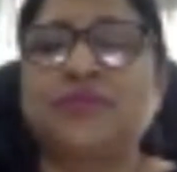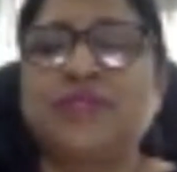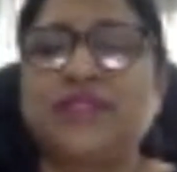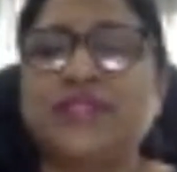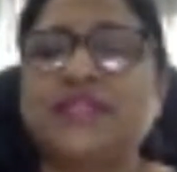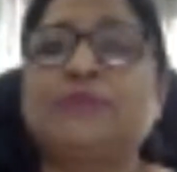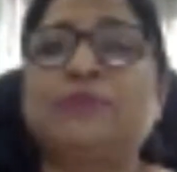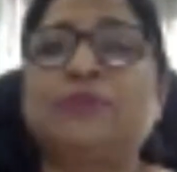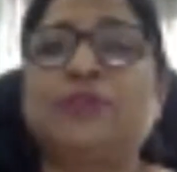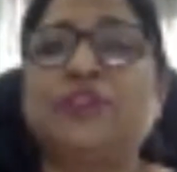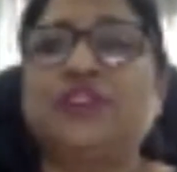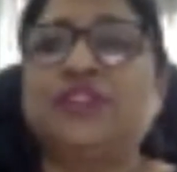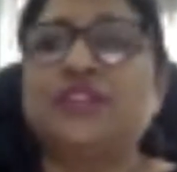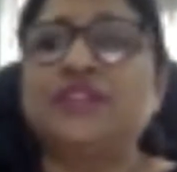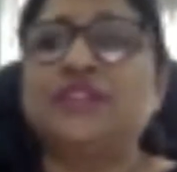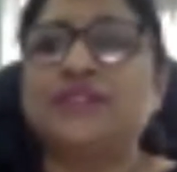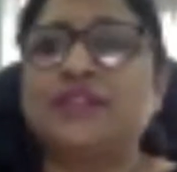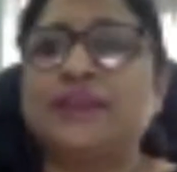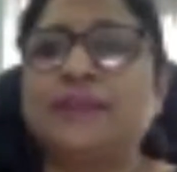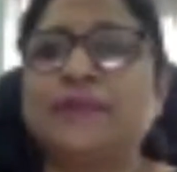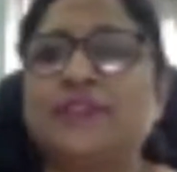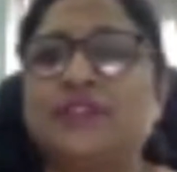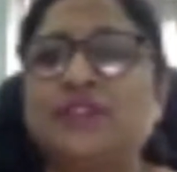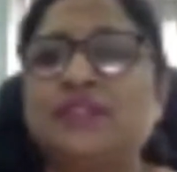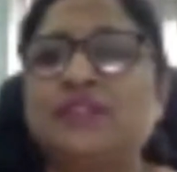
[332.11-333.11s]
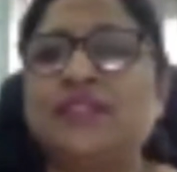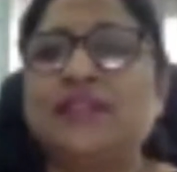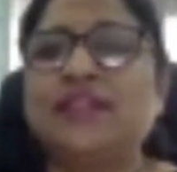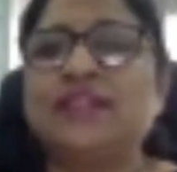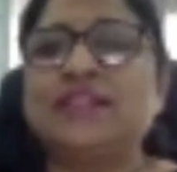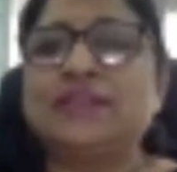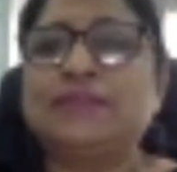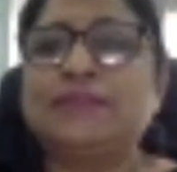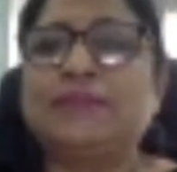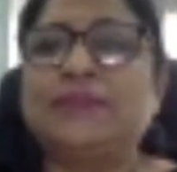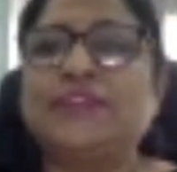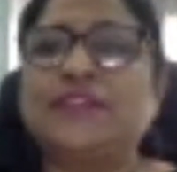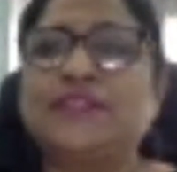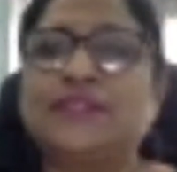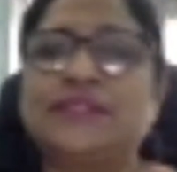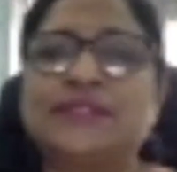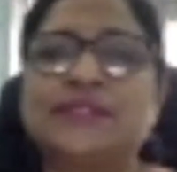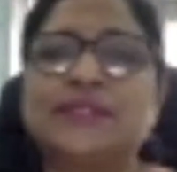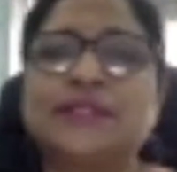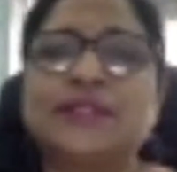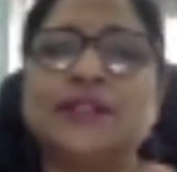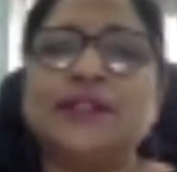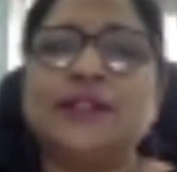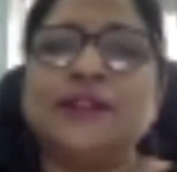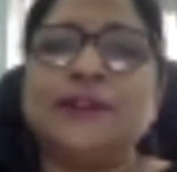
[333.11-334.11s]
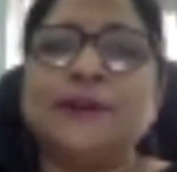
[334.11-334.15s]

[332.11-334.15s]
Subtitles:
expertise, I mean, in that space.